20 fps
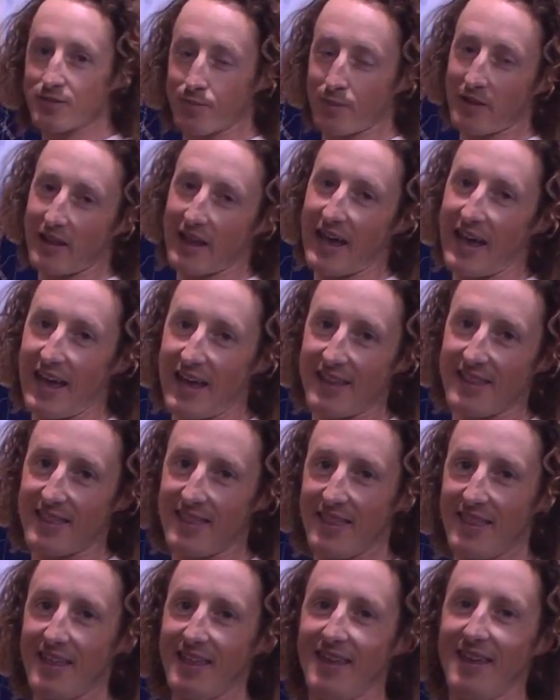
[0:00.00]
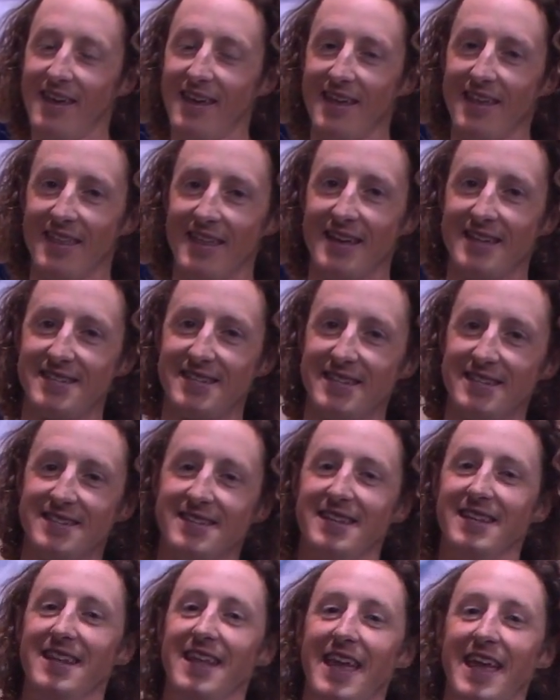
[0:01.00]
Split. This
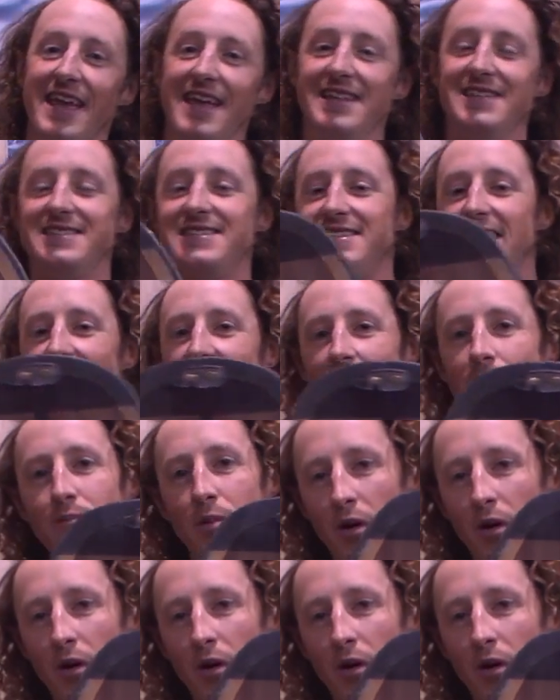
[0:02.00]
is an insane